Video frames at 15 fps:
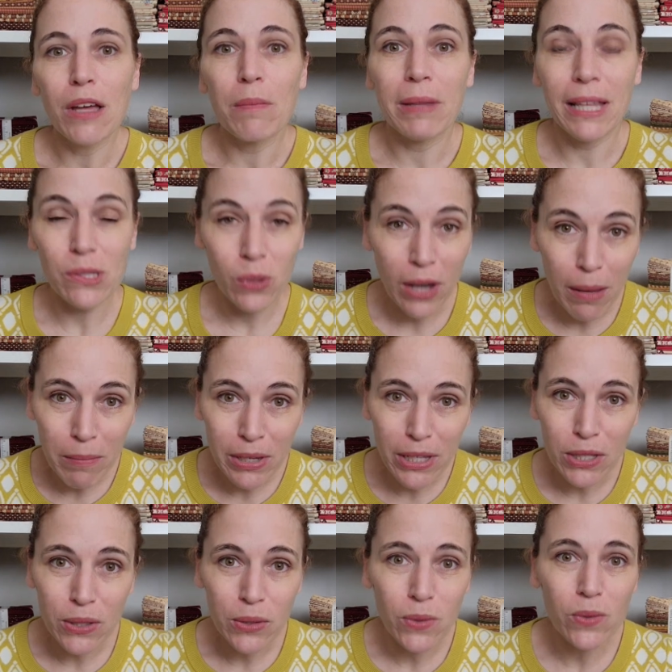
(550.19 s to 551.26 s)
But that's what I'm going to
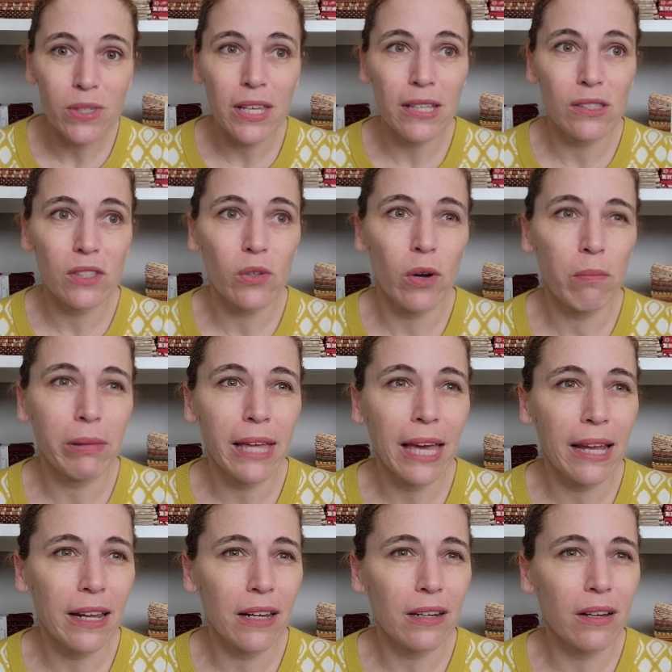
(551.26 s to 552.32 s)
use, and so I'm
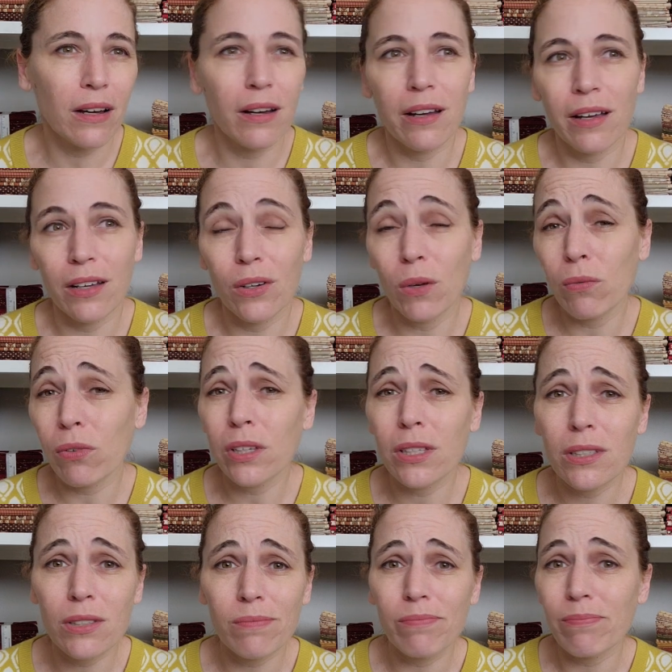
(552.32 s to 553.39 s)
planning on
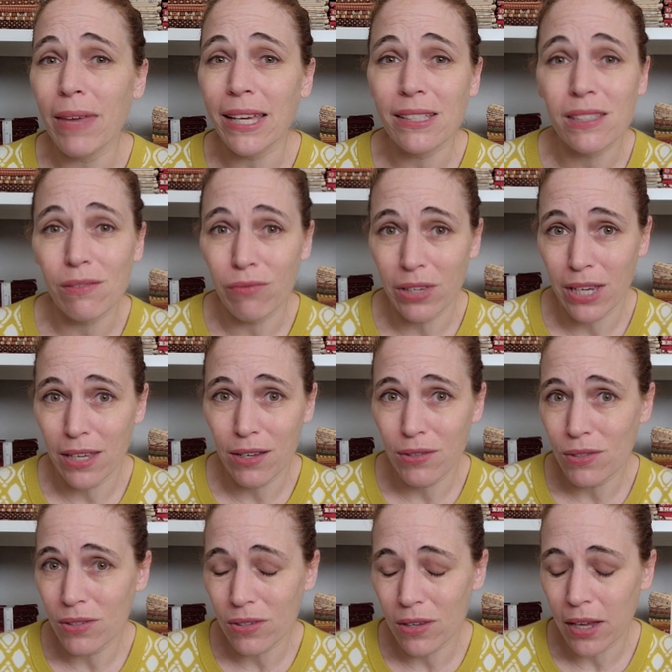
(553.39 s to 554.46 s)
hopefully making some
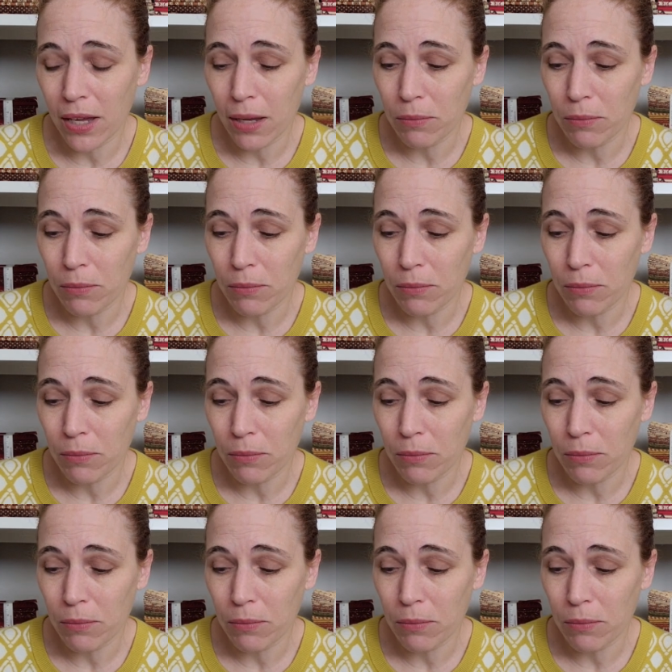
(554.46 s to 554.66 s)
videos